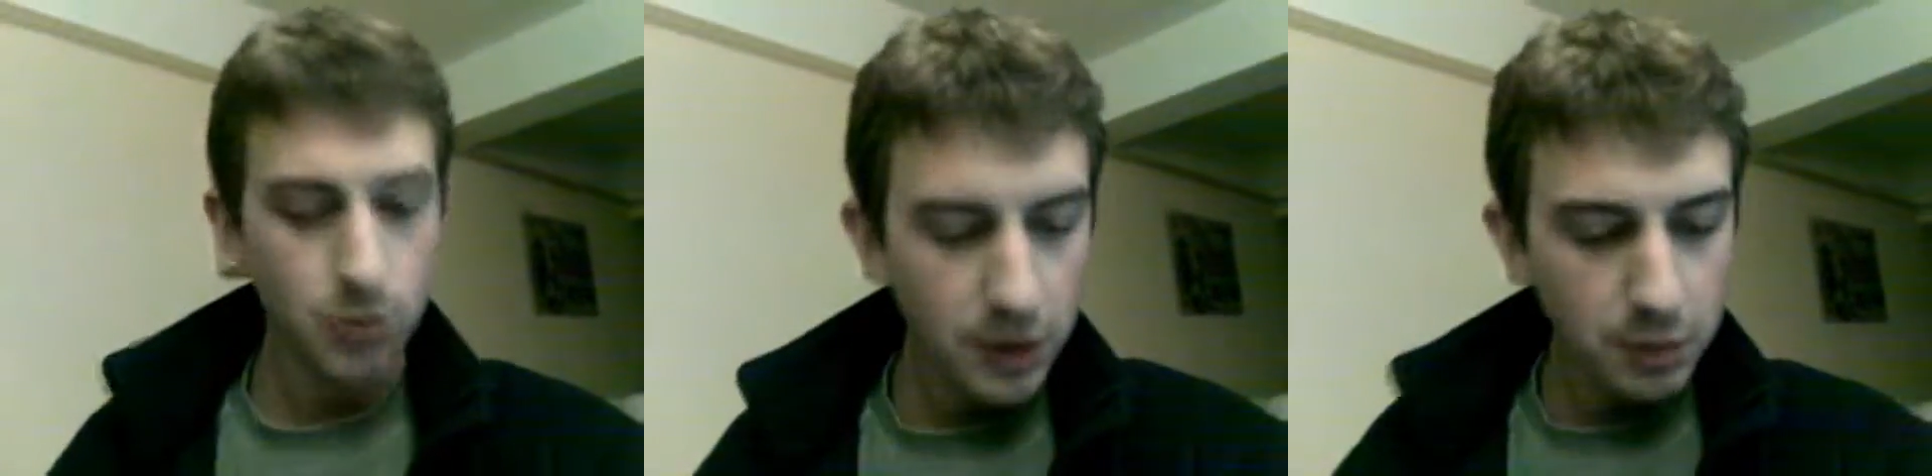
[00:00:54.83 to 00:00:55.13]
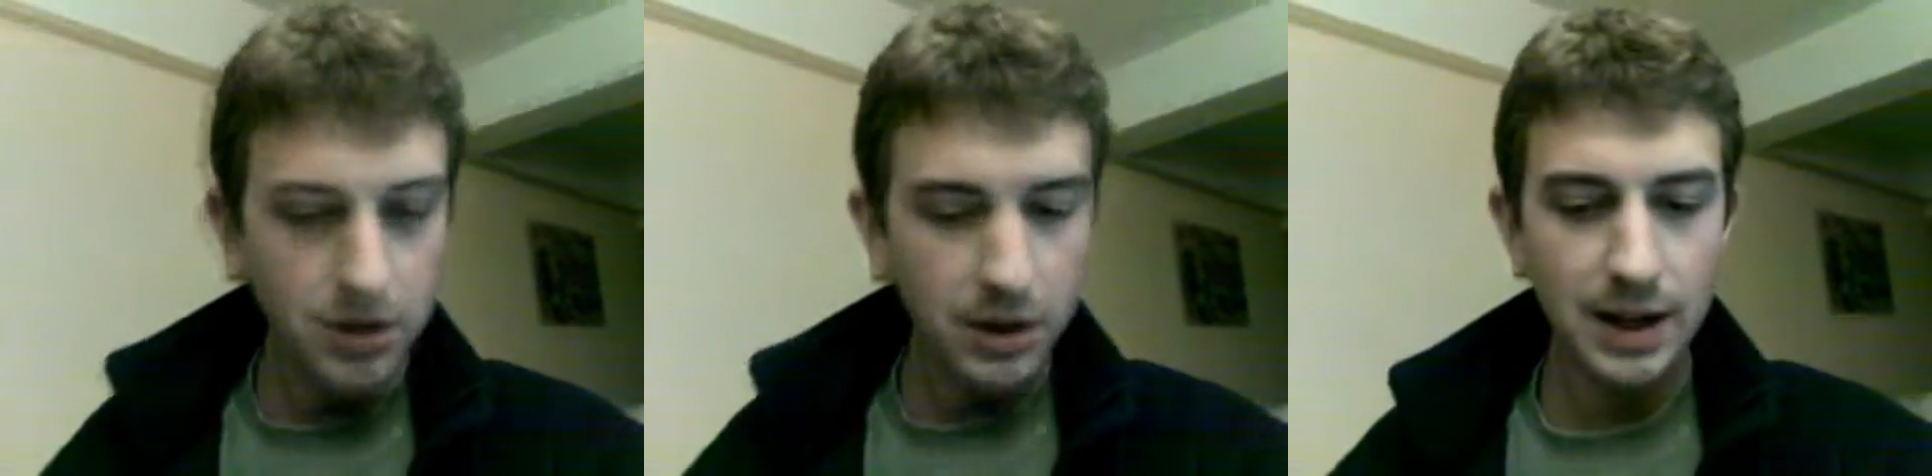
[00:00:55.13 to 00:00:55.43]
When you
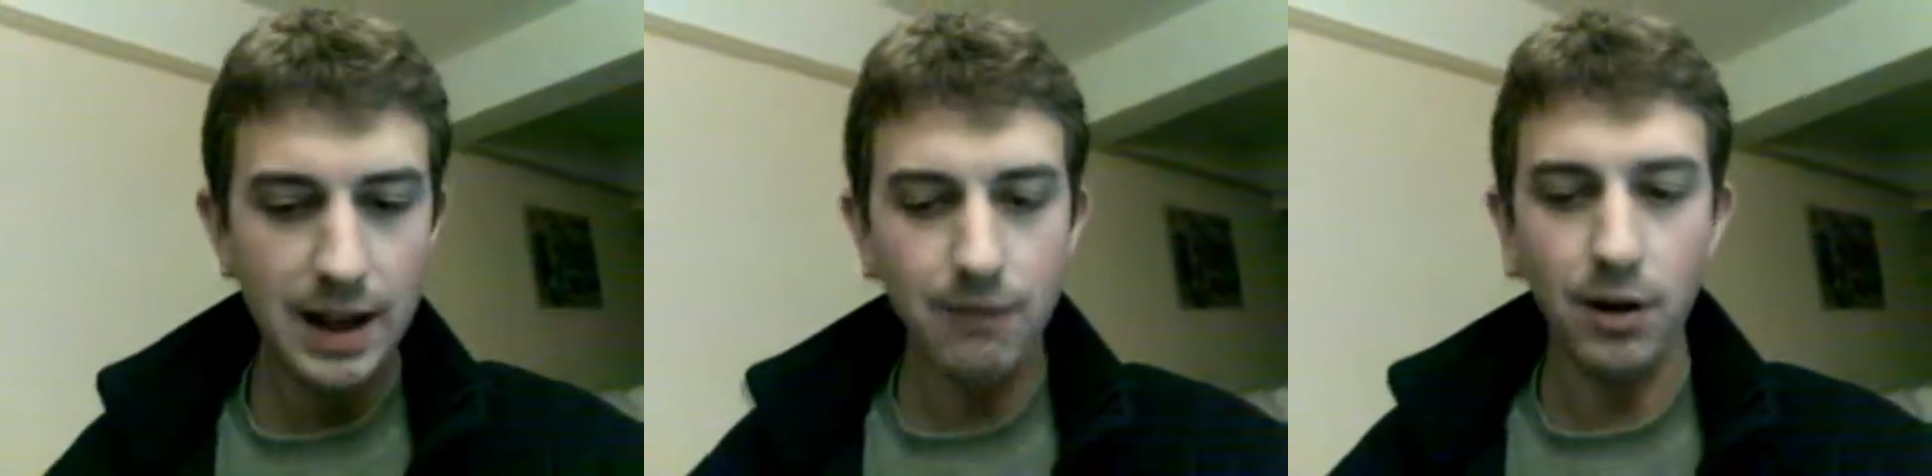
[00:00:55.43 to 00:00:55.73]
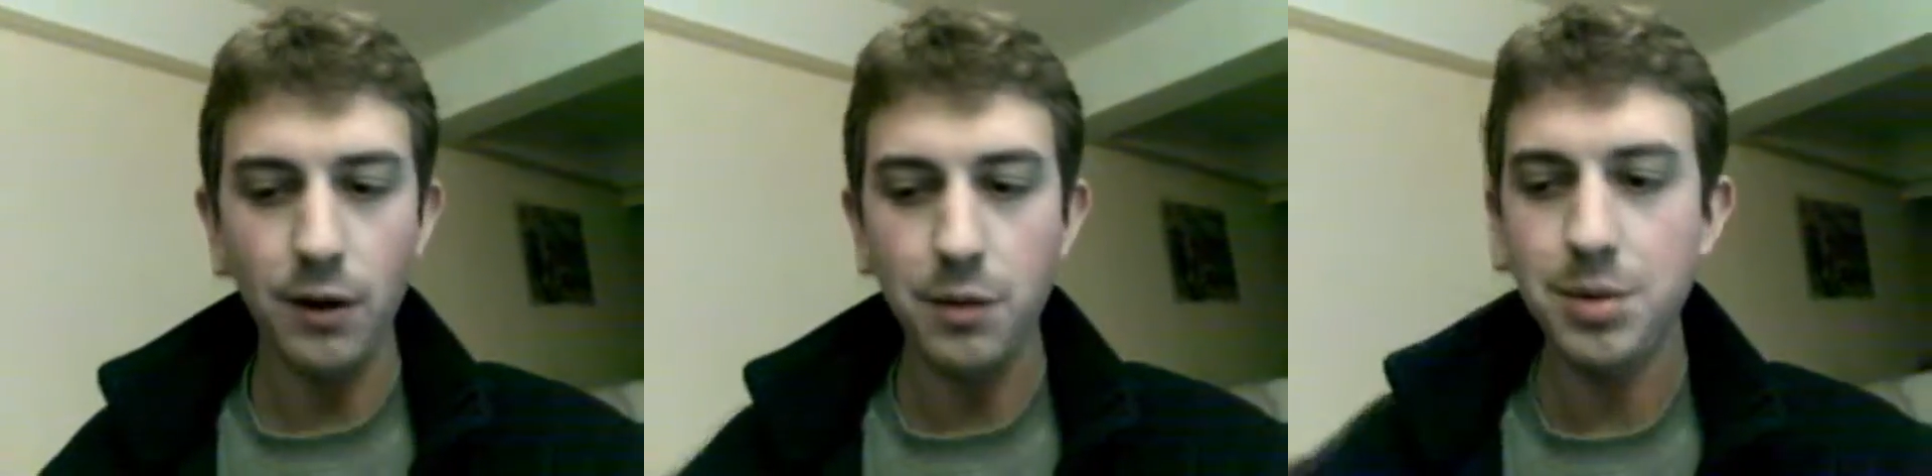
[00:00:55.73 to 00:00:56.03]
put it in the
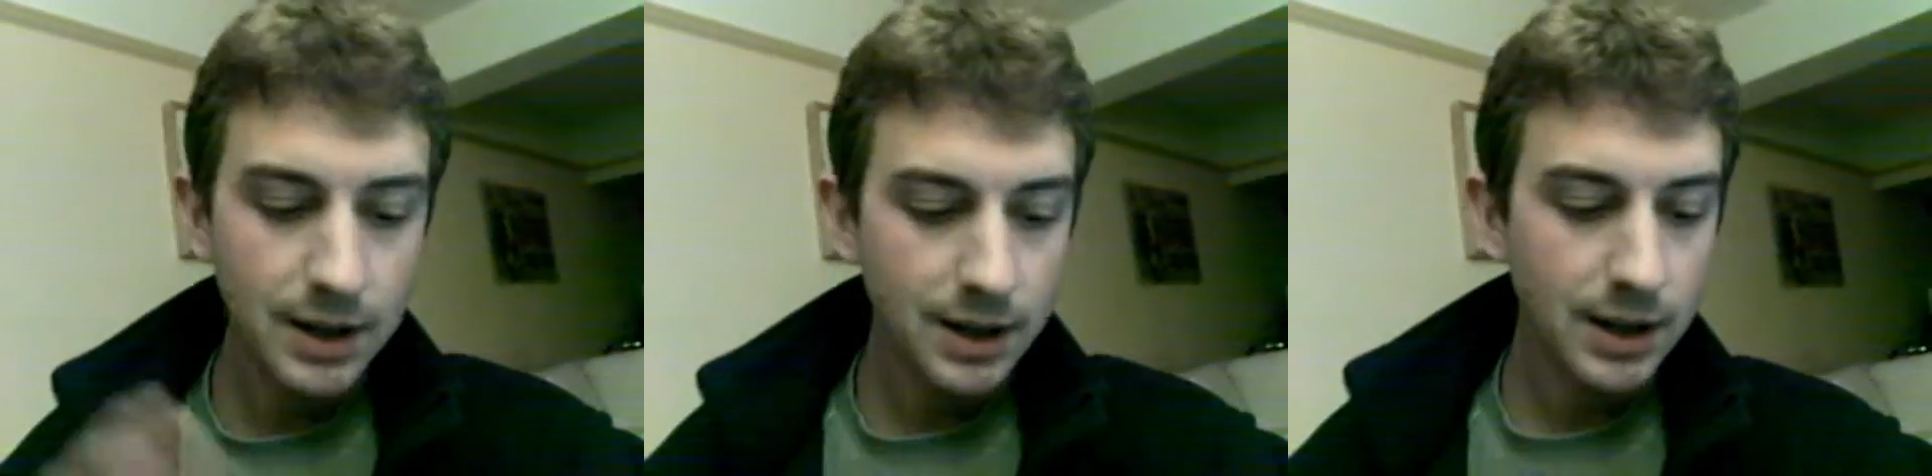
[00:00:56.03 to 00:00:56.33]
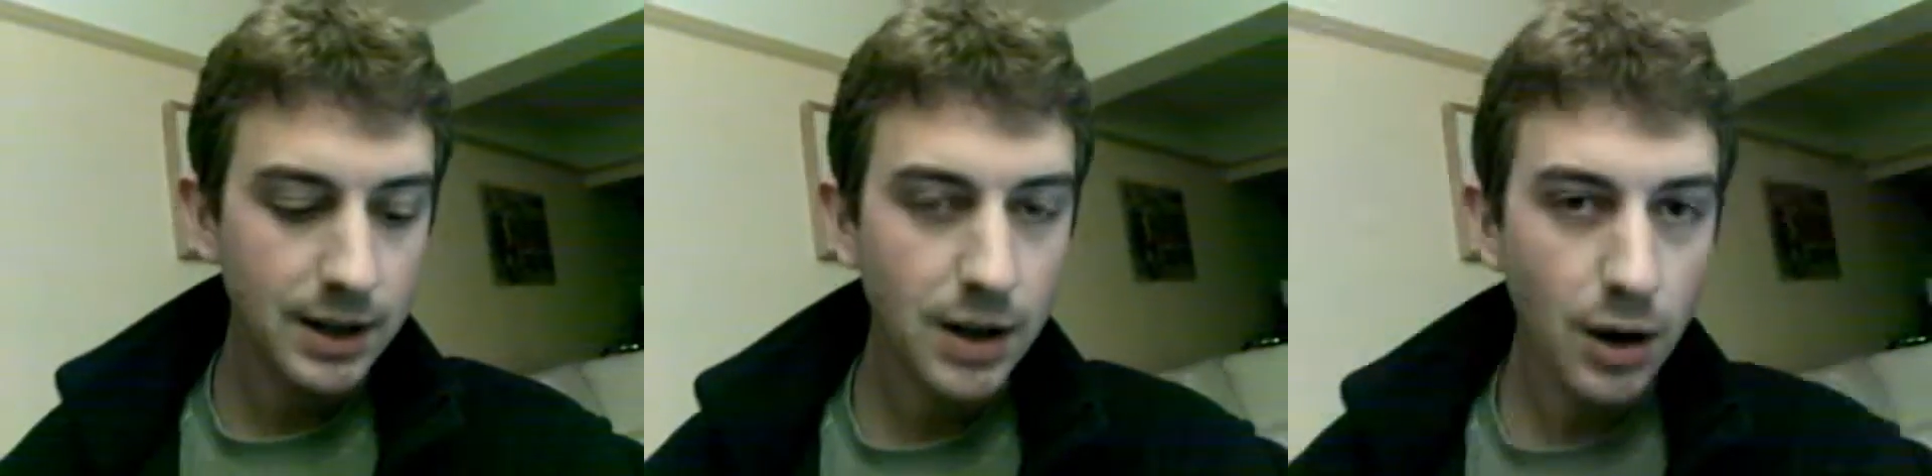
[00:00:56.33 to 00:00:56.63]
envelope,
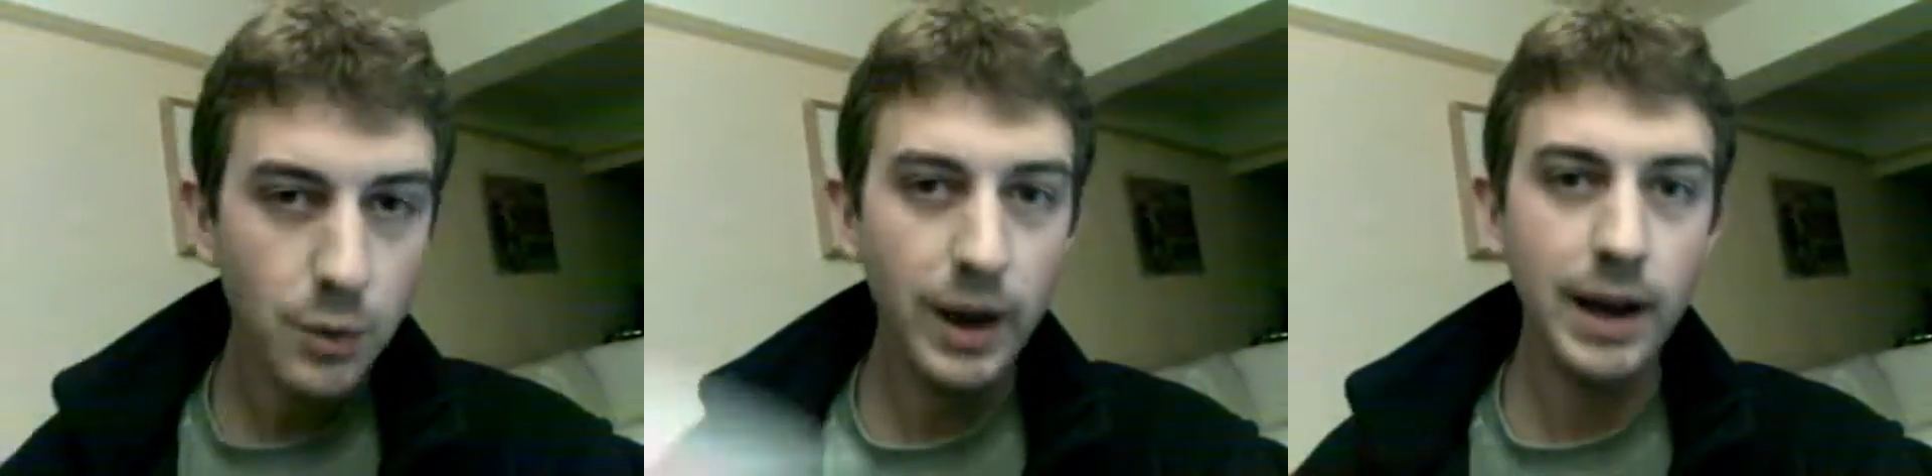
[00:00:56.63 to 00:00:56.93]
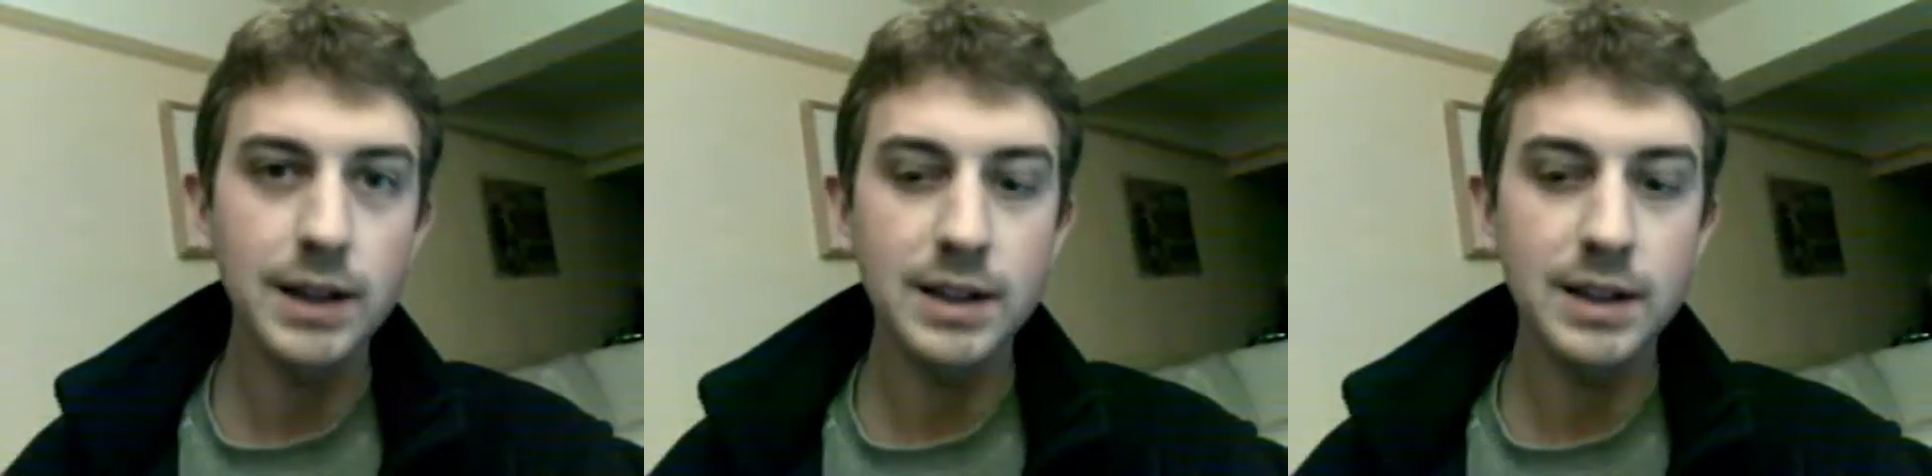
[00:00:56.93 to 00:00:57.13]
in no way